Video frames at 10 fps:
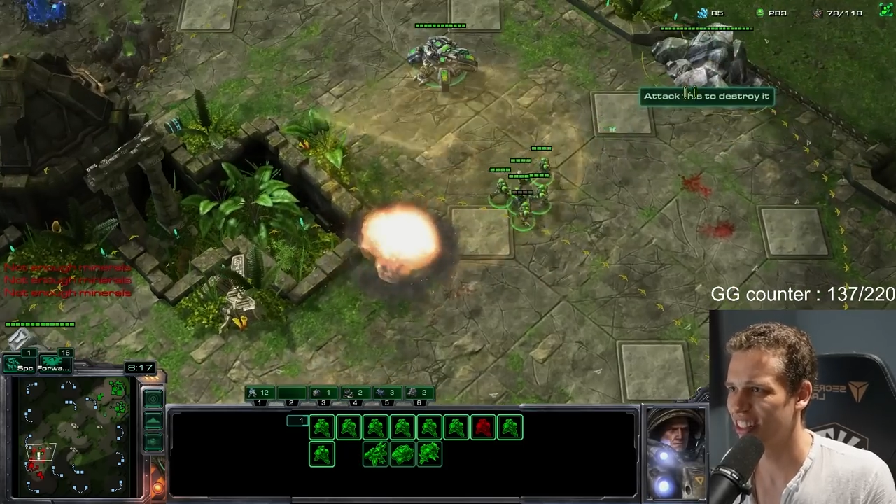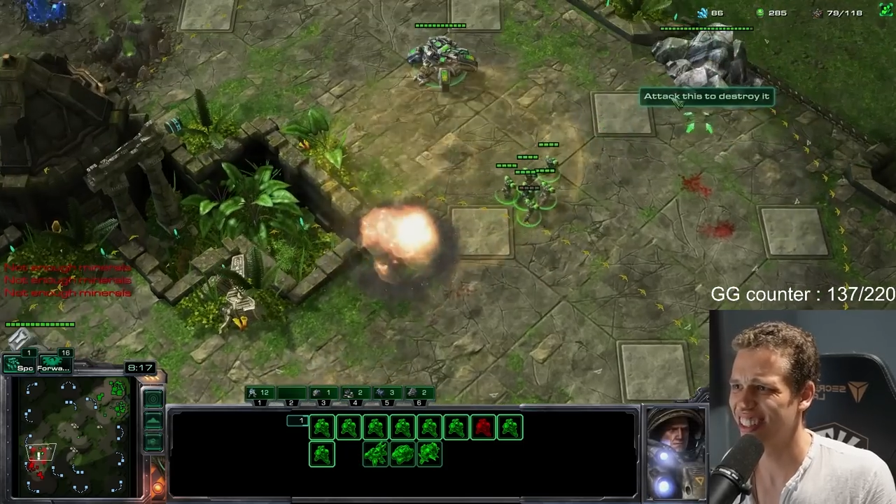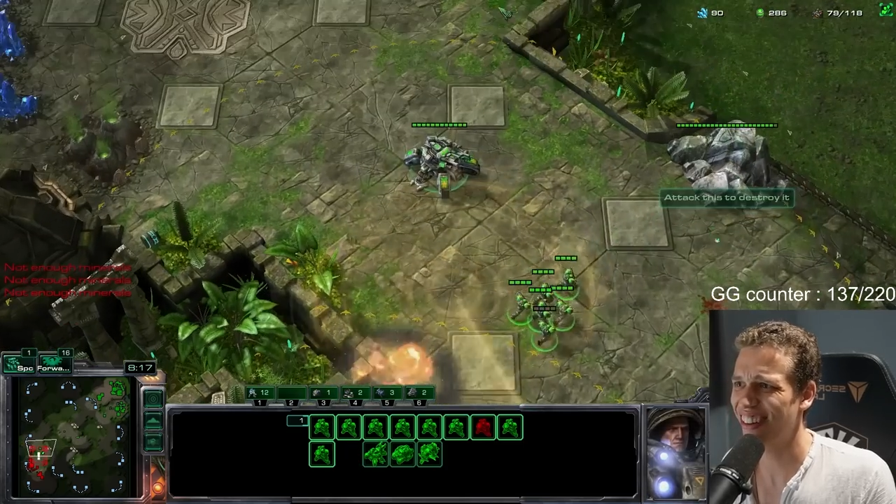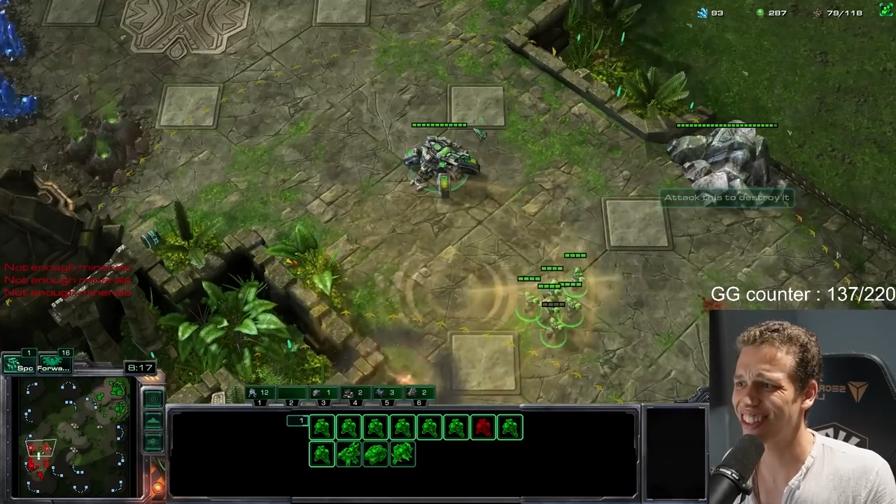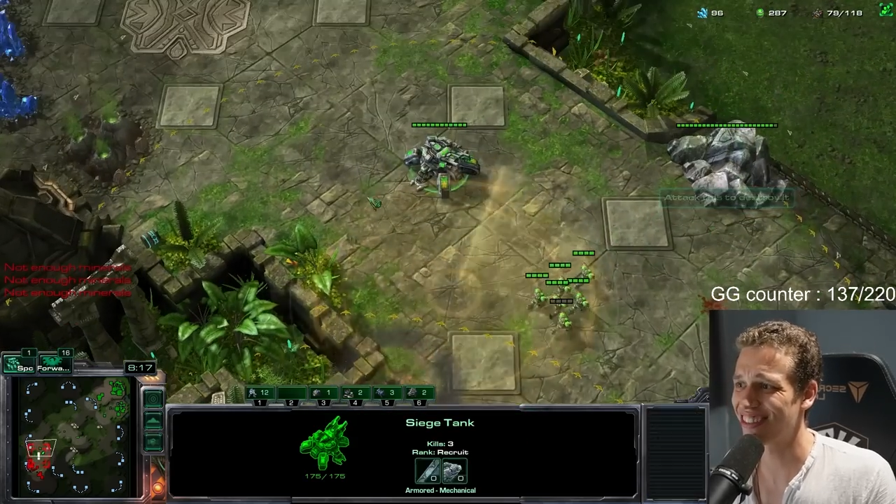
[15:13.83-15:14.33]

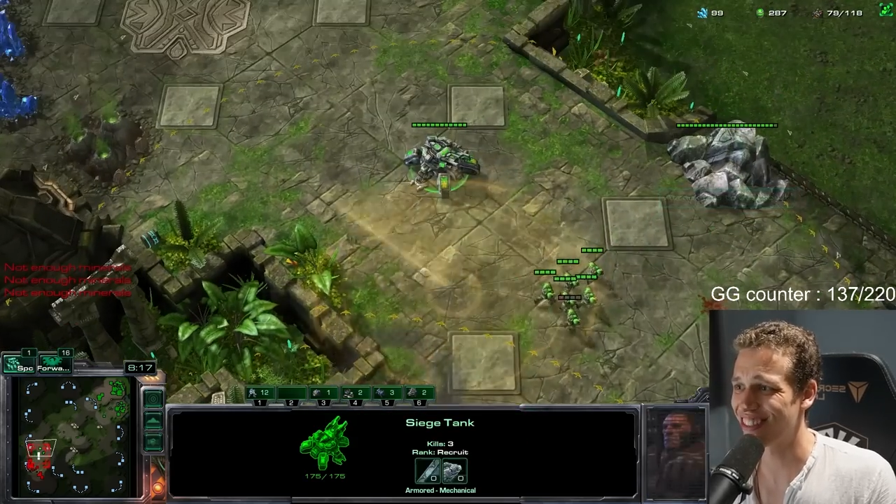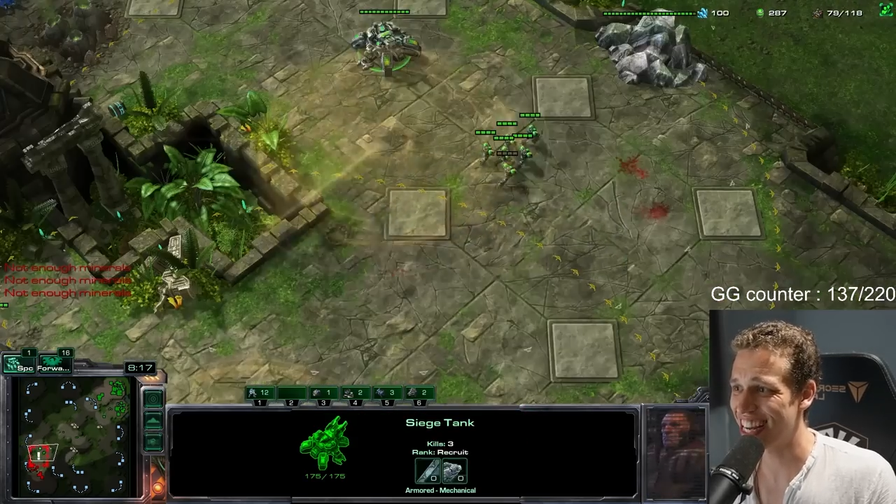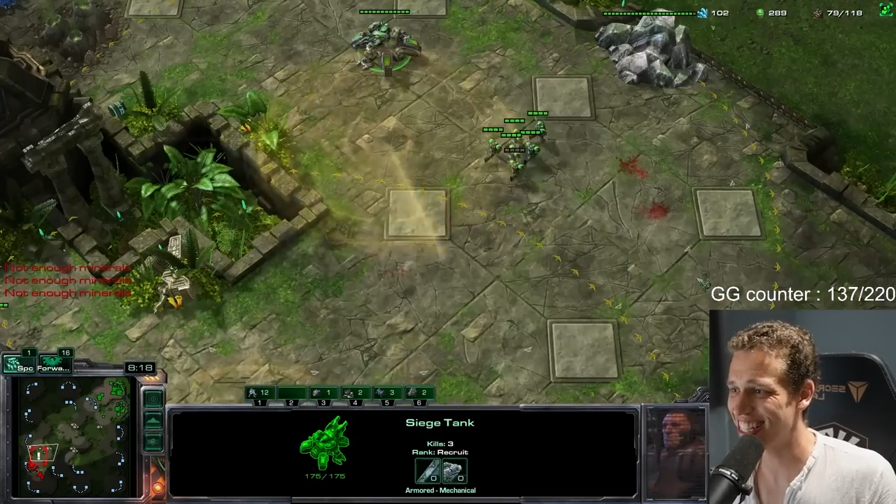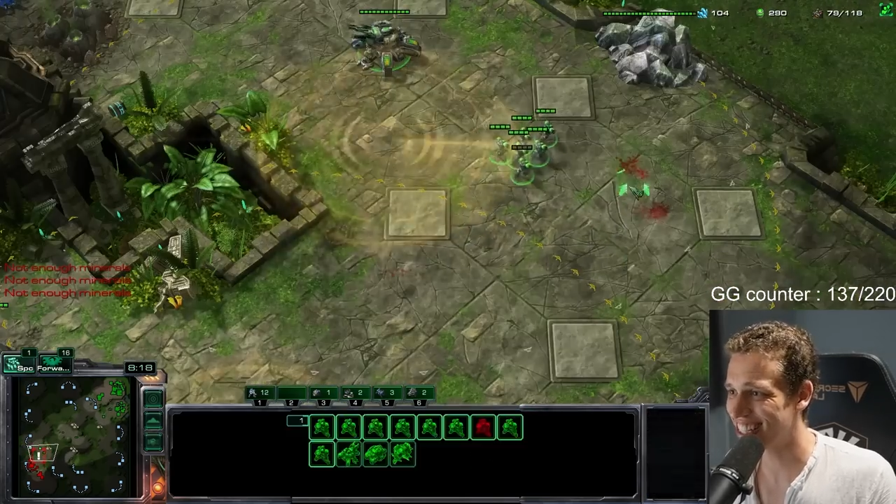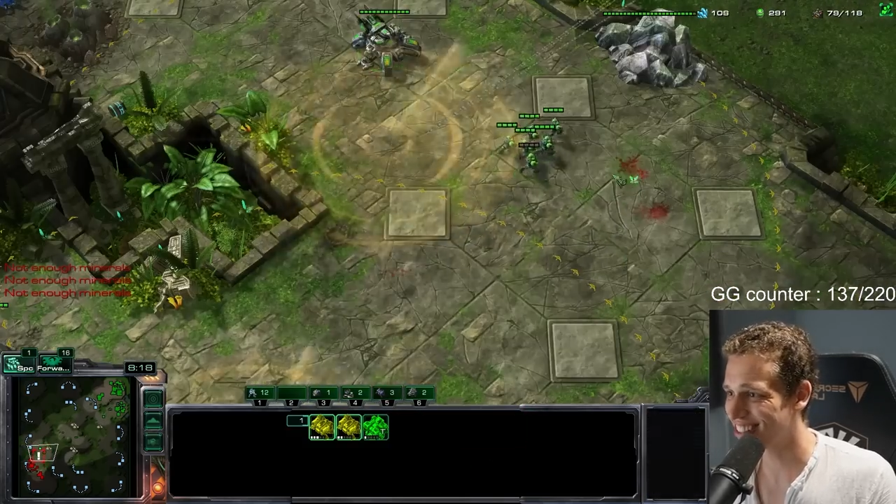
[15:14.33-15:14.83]
That was in
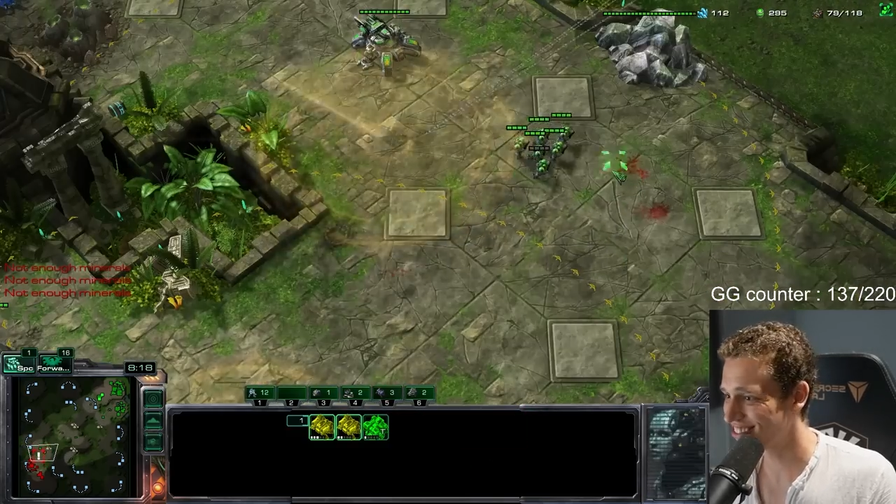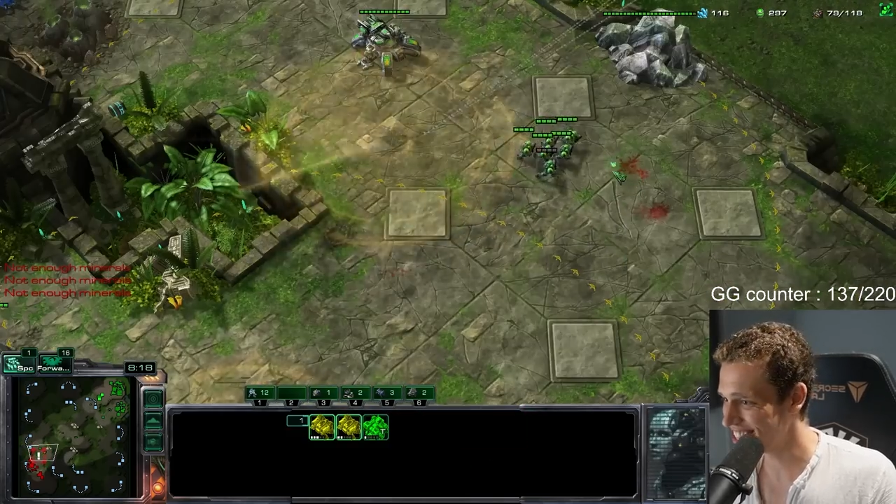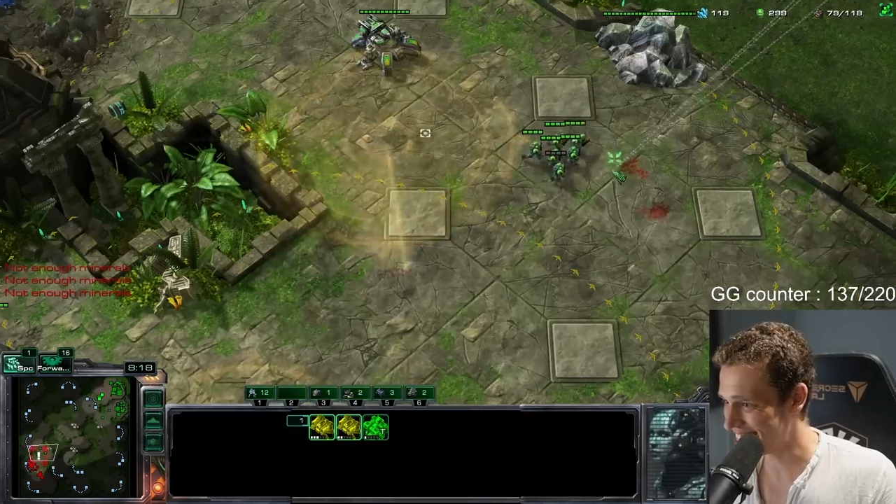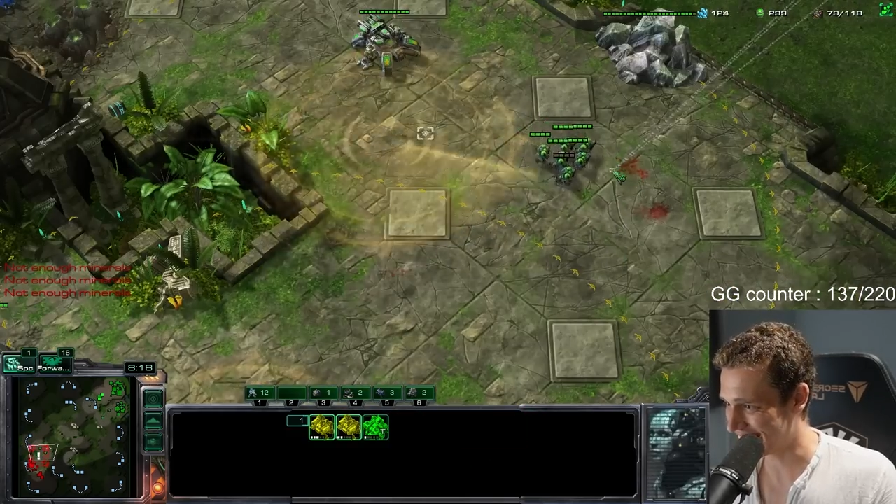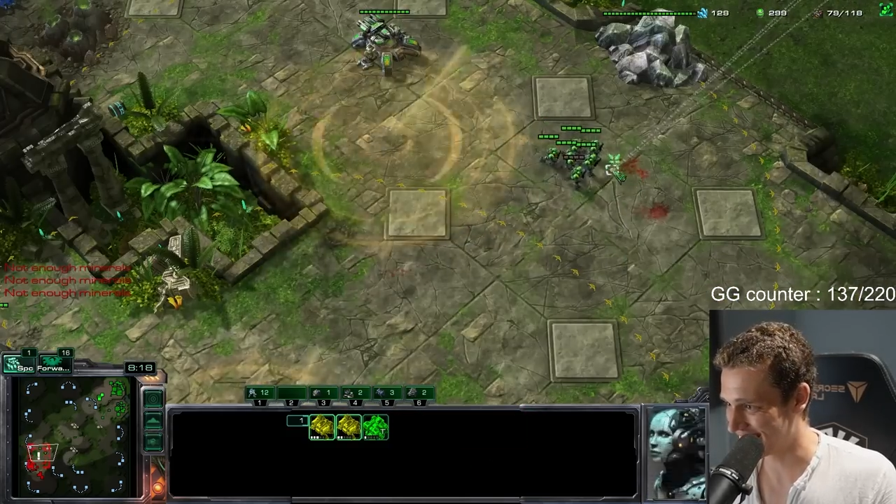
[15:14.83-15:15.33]
range?
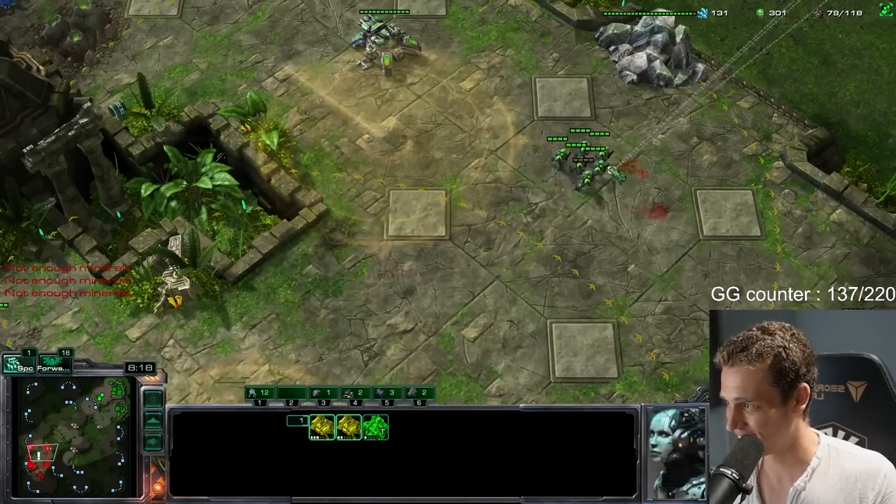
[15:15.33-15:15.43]
Really?